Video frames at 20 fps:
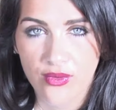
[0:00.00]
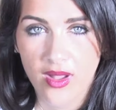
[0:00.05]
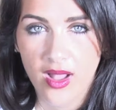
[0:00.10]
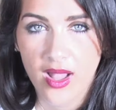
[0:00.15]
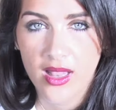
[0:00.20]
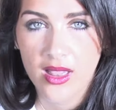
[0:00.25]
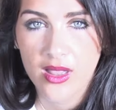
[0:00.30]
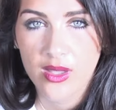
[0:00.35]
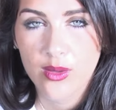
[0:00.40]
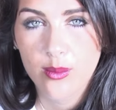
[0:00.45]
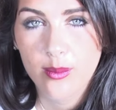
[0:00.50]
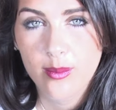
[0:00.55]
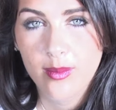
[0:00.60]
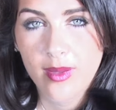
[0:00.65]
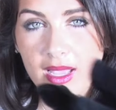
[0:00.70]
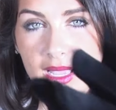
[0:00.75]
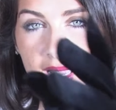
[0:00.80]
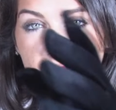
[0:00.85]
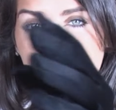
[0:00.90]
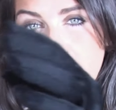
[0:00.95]
Follow
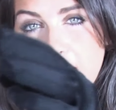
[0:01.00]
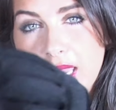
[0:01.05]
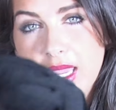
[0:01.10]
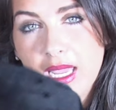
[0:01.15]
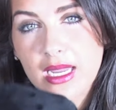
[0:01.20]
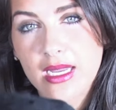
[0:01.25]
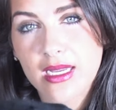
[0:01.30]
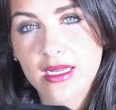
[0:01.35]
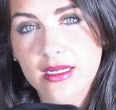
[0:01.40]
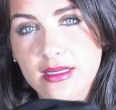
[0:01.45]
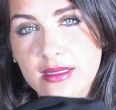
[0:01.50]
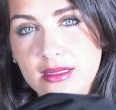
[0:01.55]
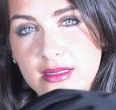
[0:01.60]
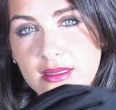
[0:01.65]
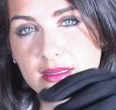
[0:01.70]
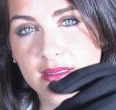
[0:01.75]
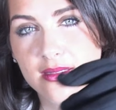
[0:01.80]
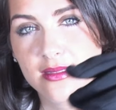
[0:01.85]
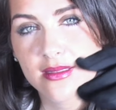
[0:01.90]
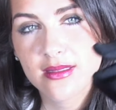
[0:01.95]
my
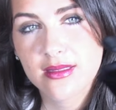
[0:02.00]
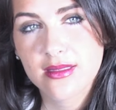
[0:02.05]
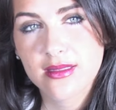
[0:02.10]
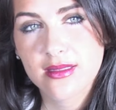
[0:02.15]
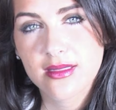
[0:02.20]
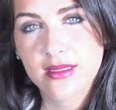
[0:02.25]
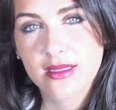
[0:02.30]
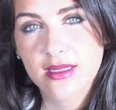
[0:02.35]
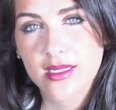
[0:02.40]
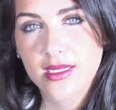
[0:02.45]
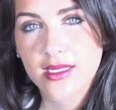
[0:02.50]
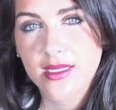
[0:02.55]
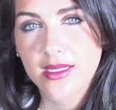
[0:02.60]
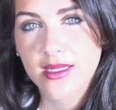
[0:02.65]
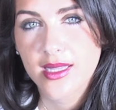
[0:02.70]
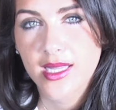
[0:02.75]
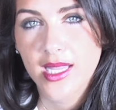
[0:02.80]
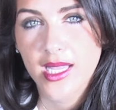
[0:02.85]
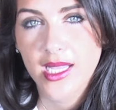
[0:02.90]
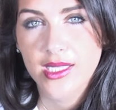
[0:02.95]
hands.
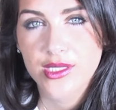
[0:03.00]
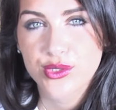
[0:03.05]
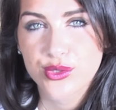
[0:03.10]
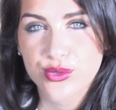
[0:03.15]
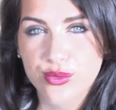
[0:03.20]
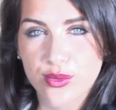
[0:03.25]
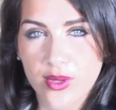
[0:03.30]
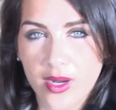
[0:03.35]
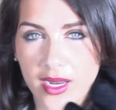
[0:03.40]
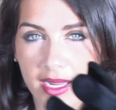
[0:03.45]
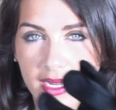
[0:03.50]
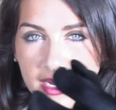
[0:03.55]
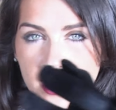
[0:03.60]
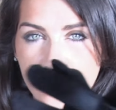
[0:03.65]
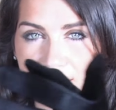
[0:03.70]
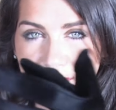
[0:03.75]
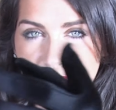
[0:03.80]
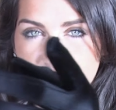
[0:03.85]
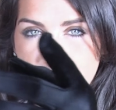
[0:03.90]
That's right.